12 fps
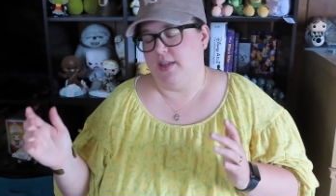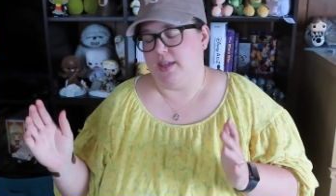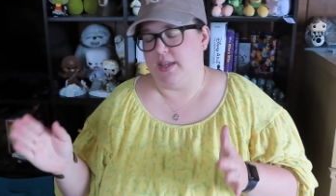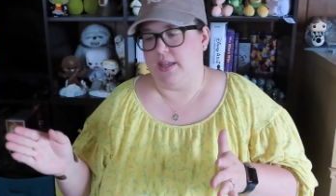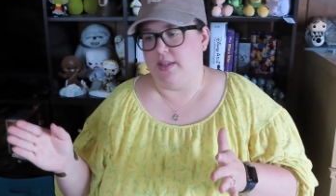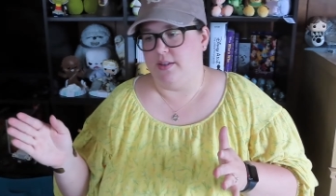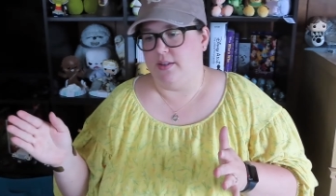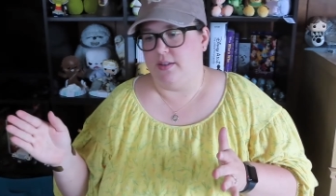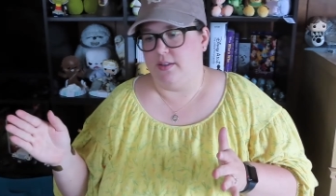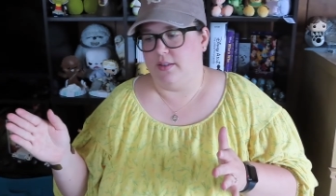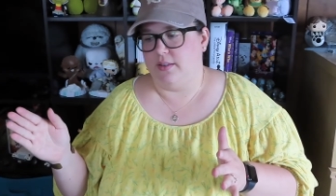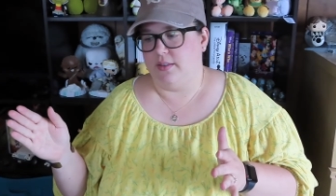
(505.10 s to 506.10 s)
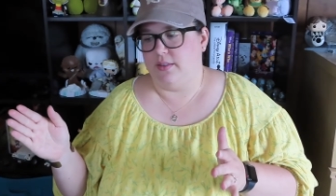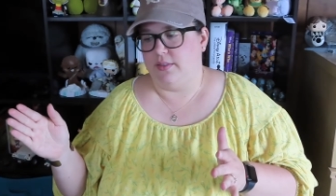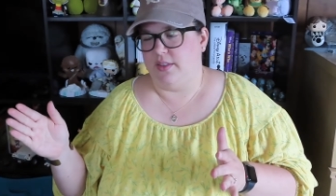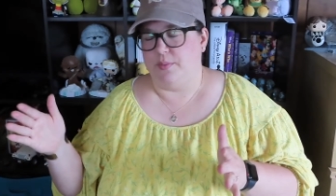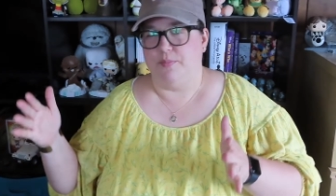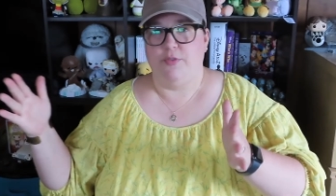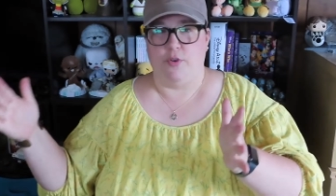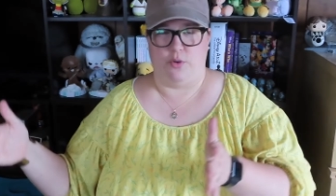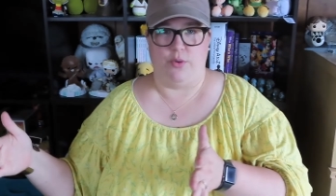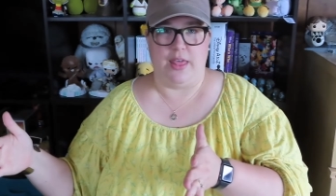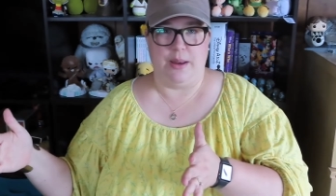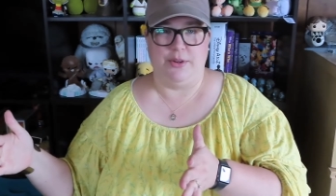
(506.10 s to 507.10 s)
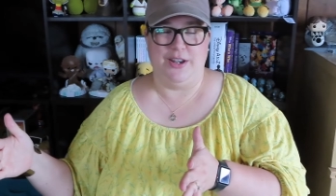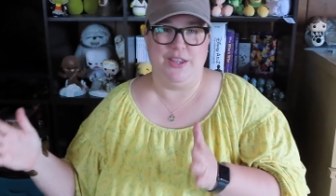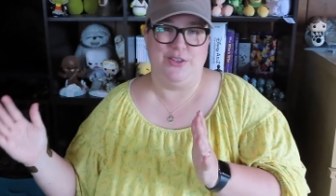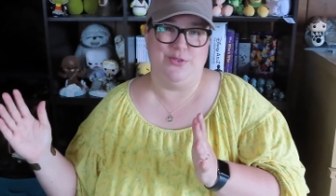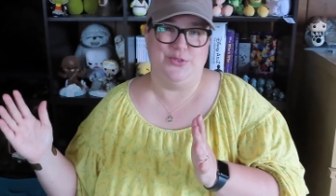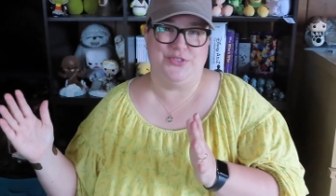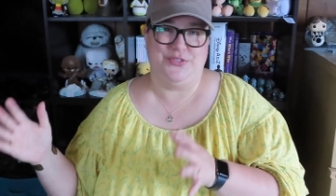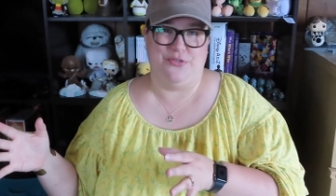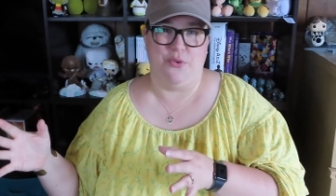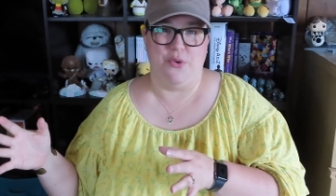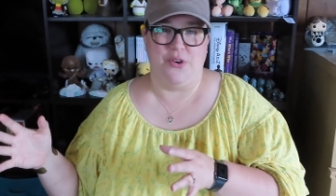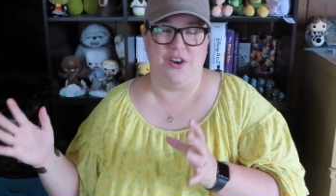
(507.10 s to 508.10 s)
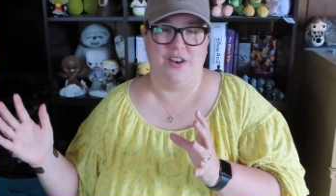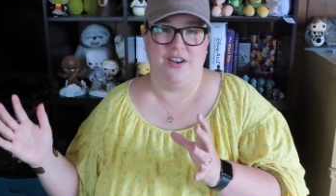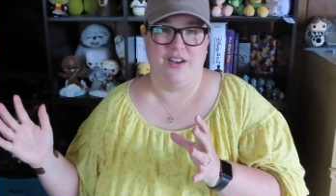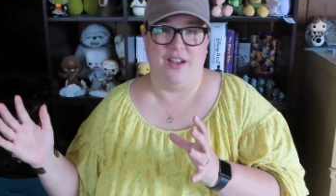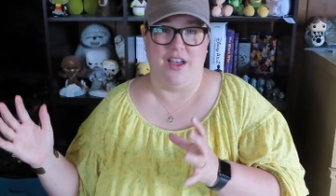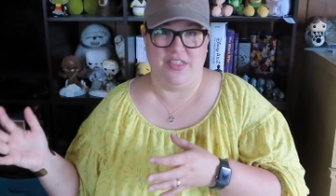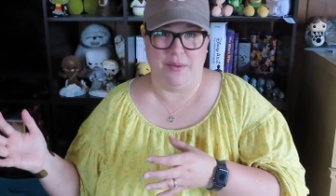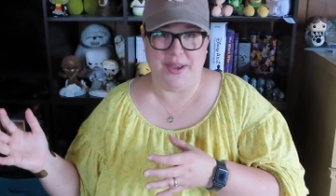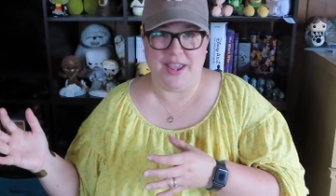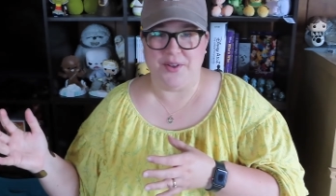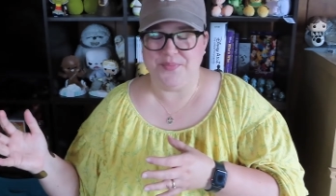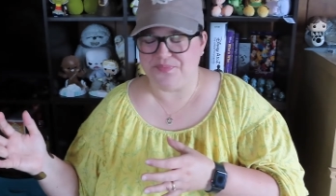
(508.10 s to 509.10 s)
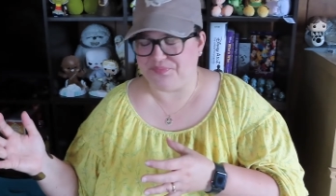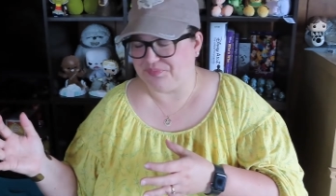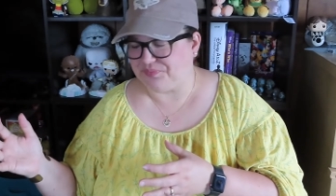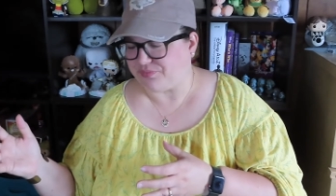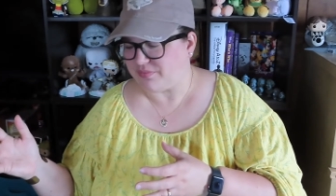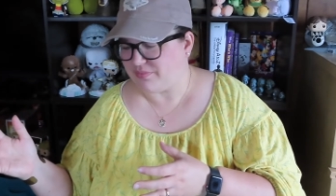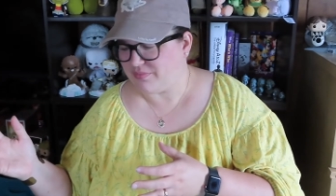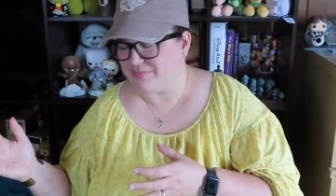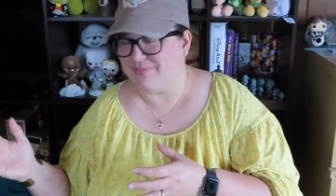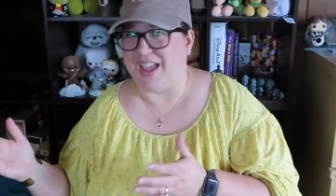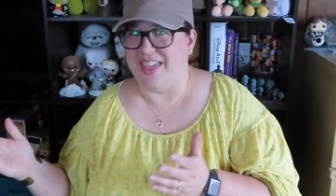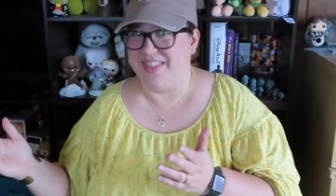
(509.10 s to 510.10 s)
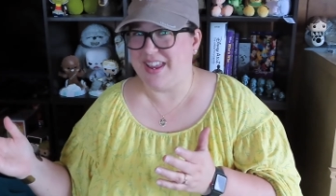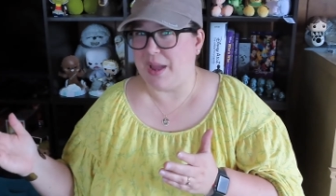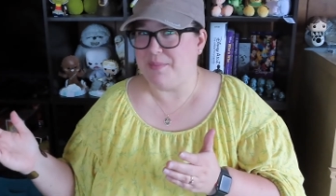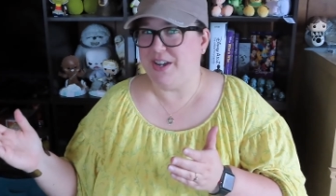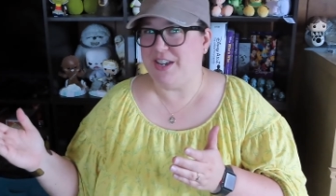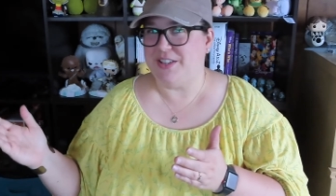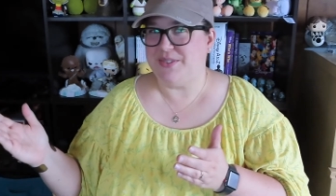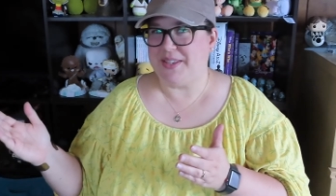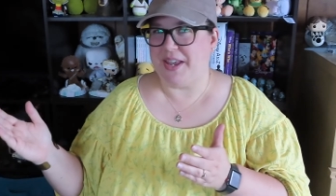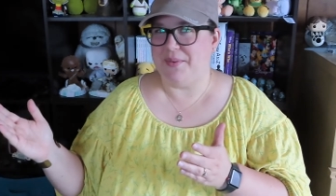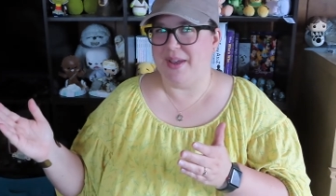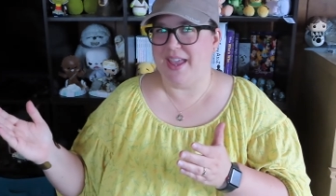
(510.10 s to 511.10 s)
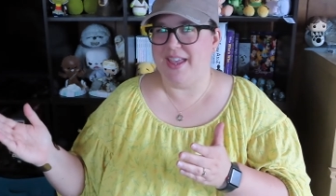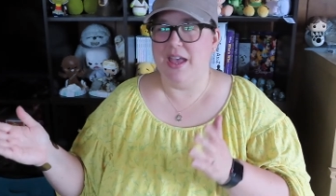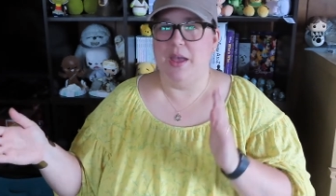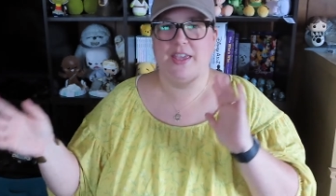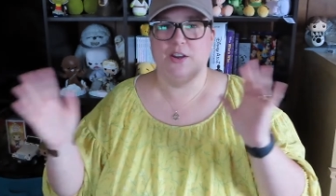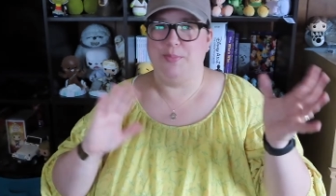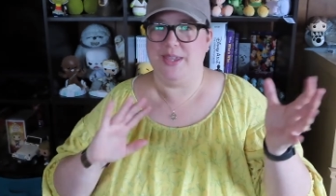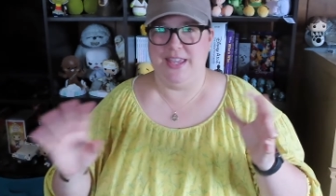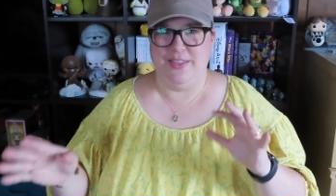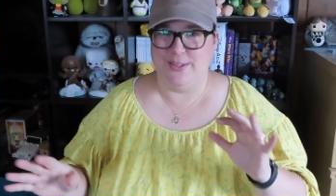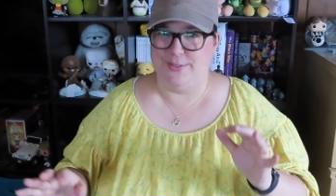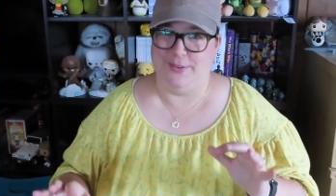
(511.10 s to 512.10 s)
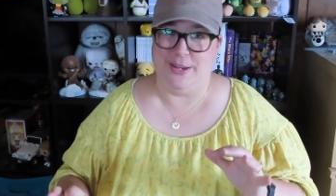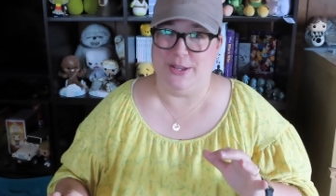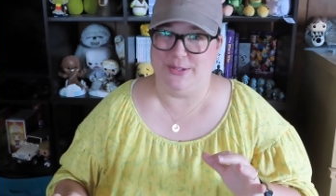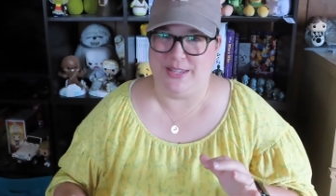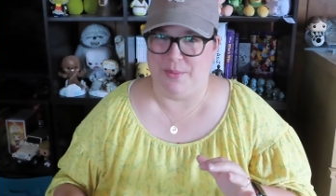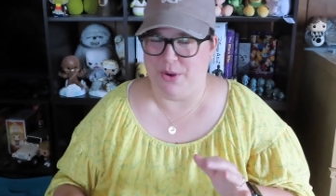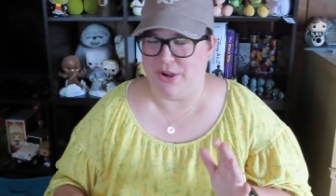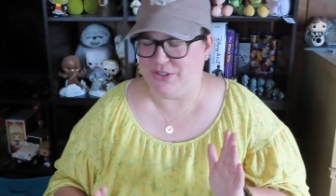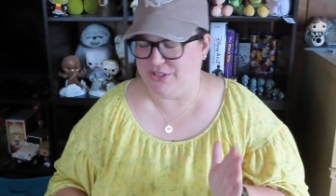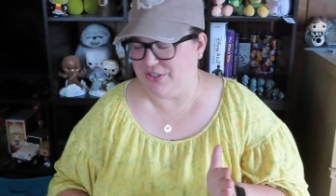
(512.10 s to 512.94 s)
in the photo that I'm going to use for a thumbnail. I think I'm going to use anyway. It'll be in this video somewhere, so